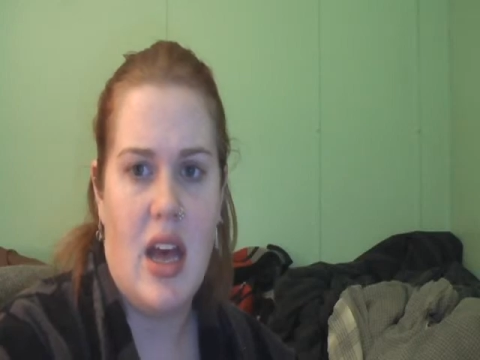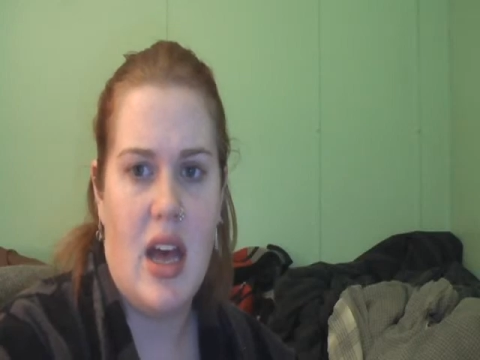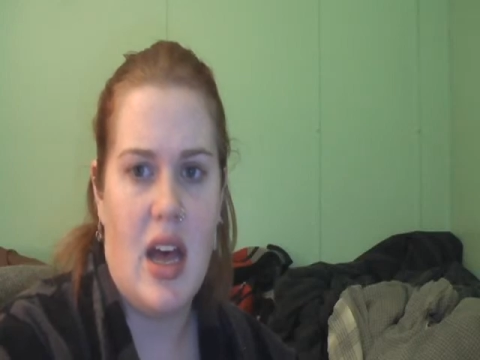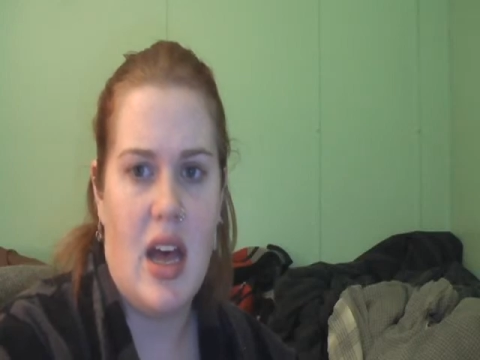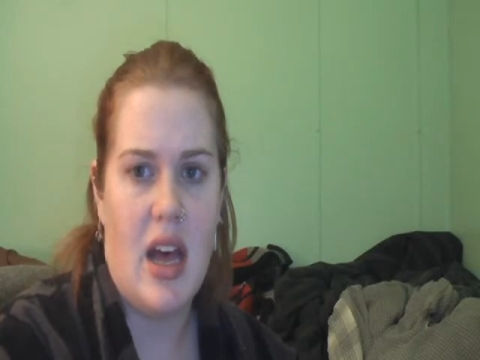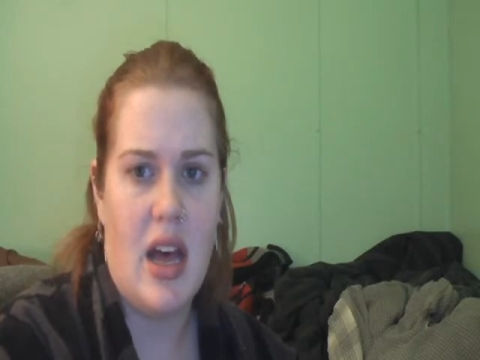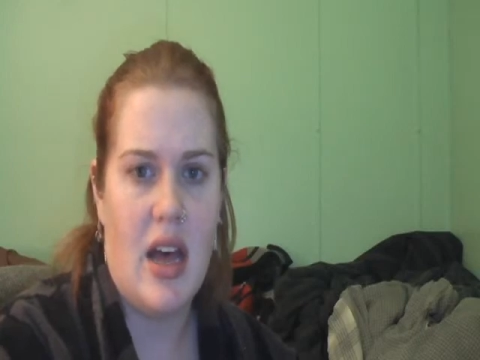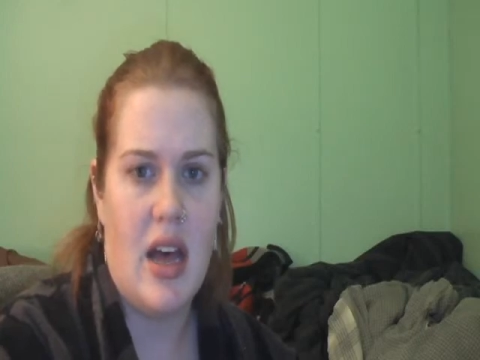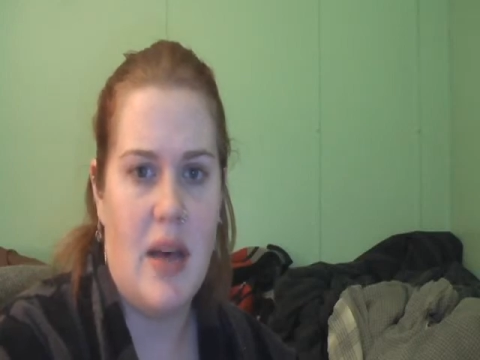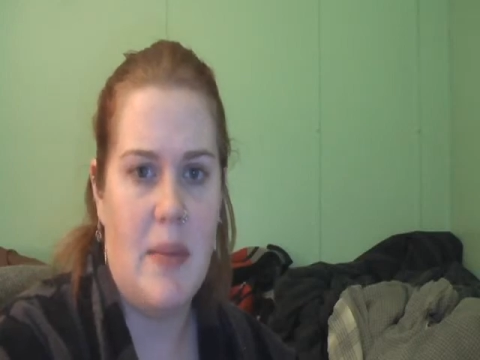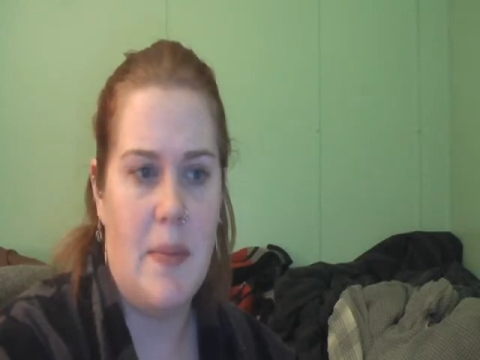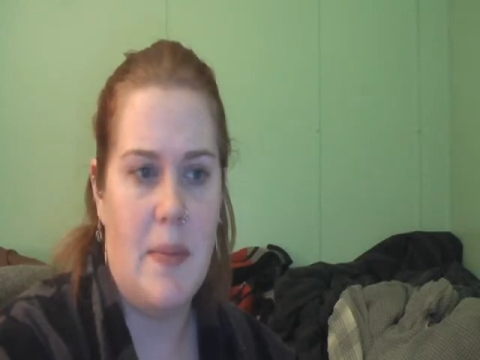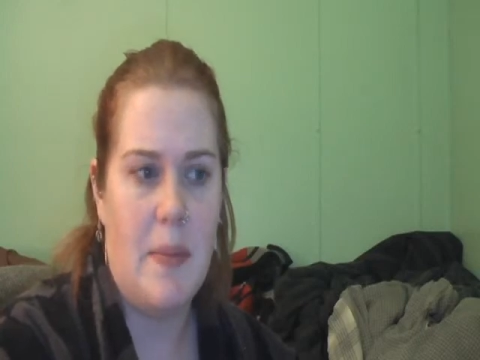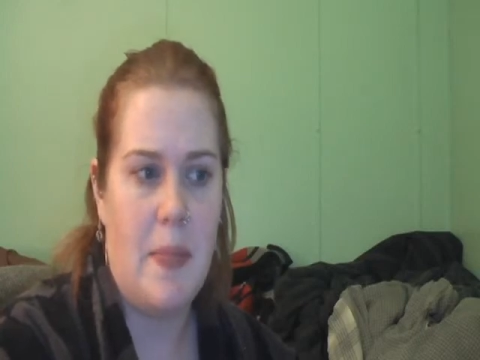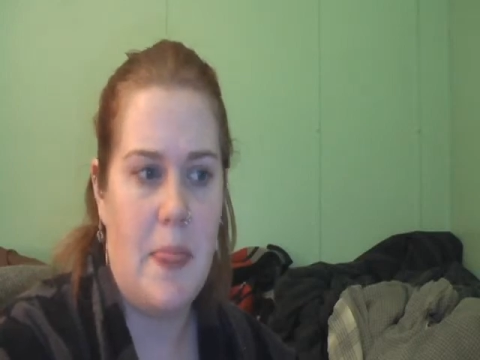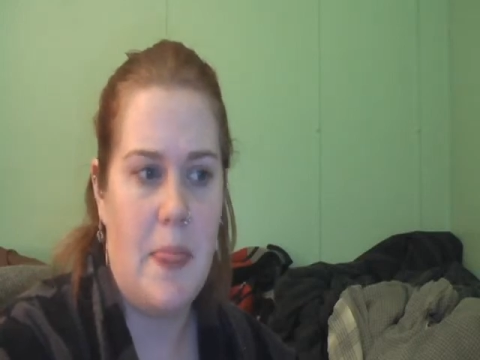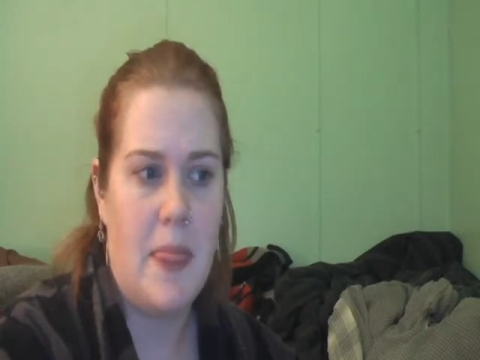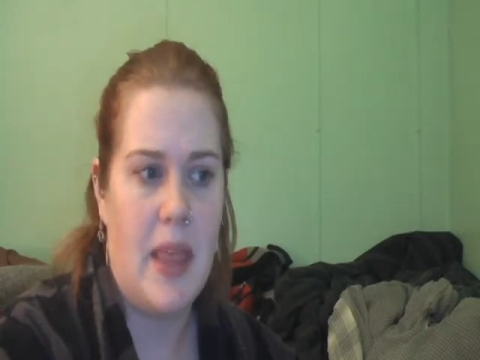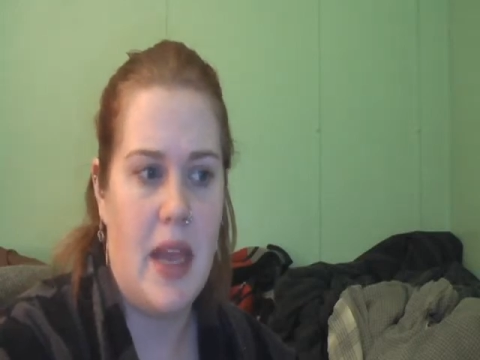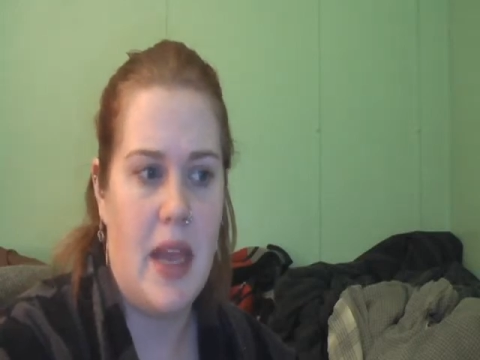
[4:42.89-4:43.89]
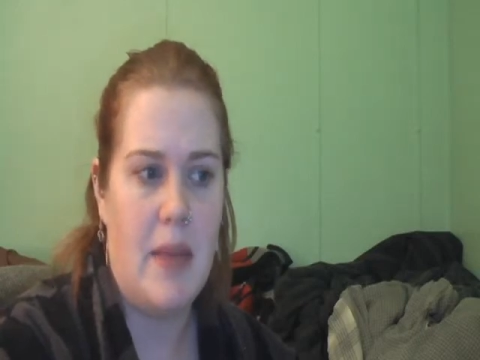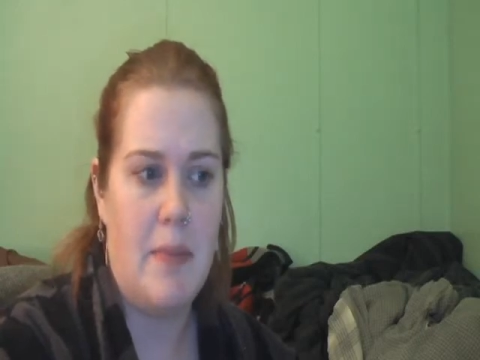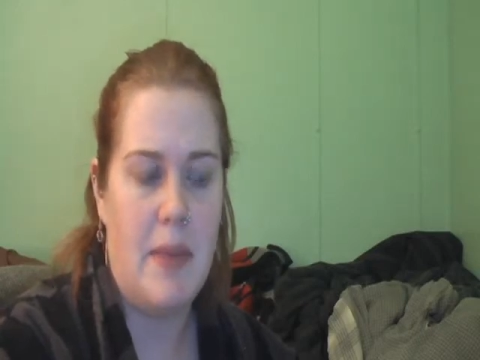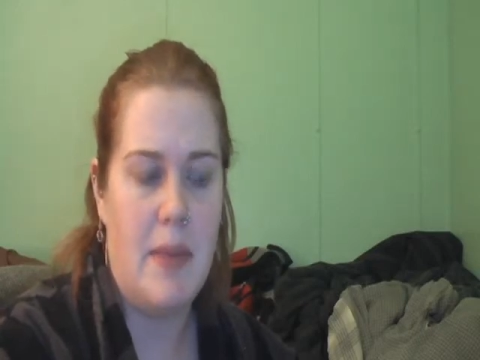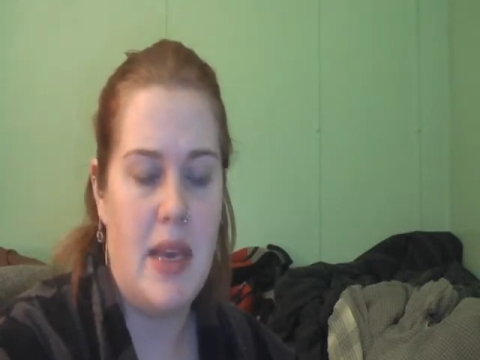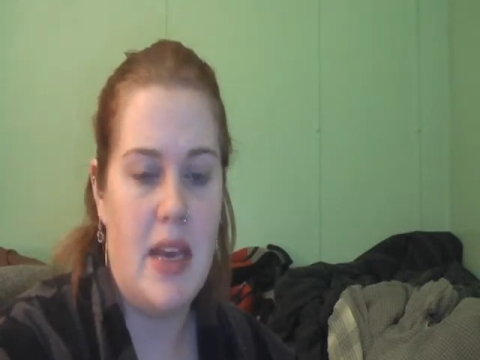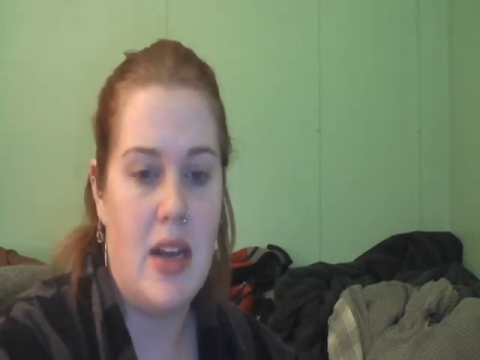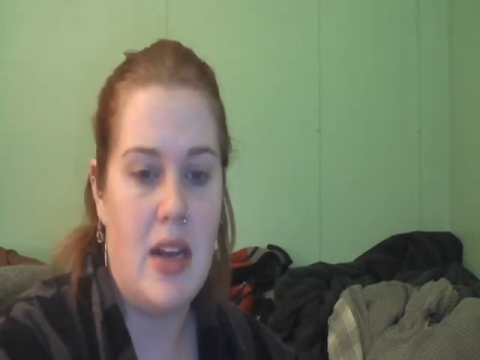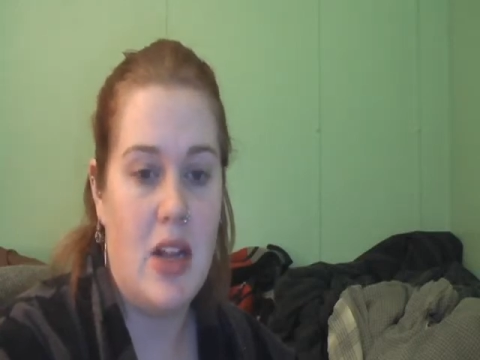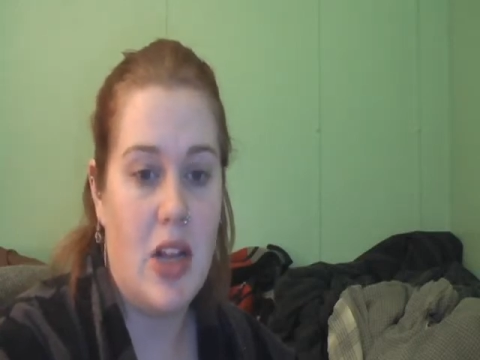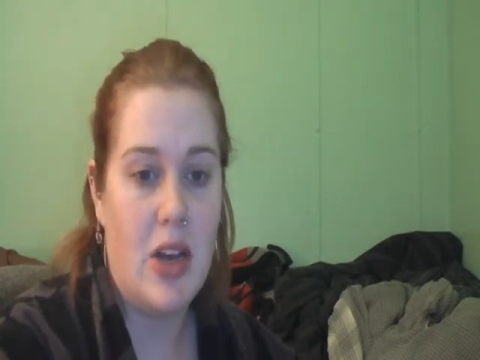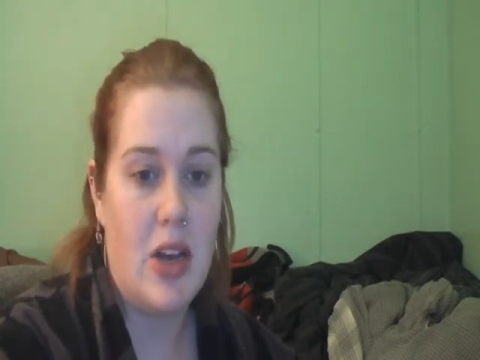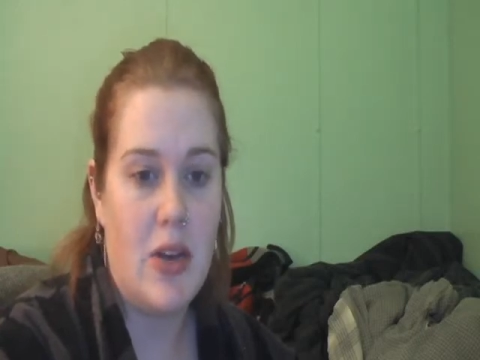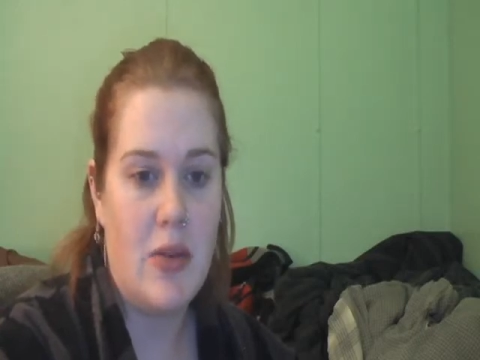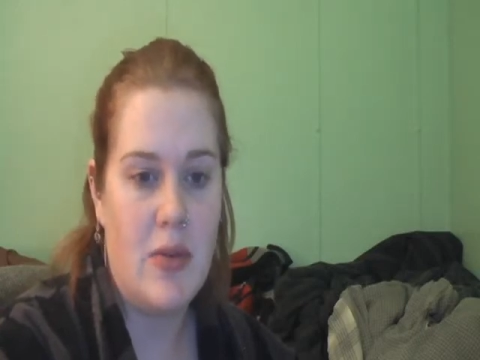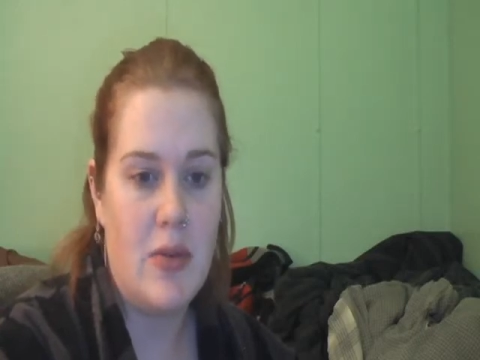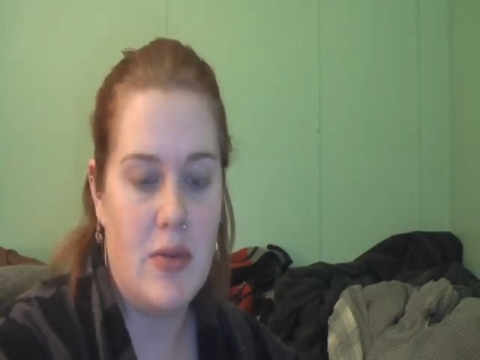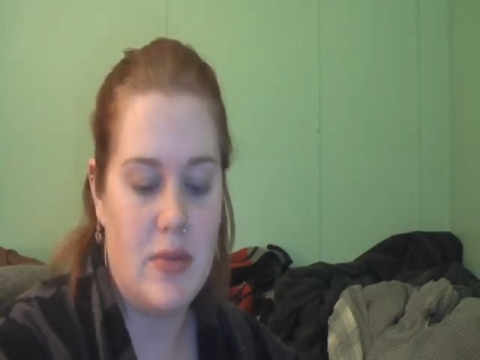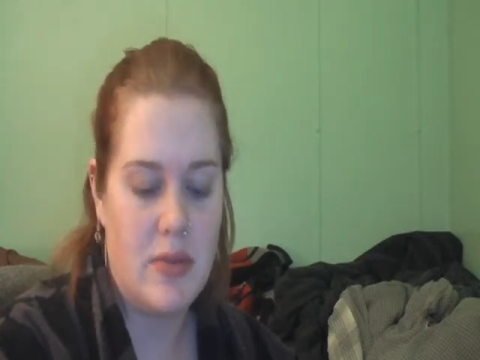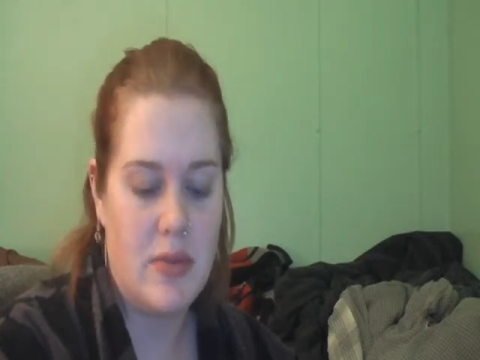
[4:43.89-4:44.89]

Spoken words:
and P-glow,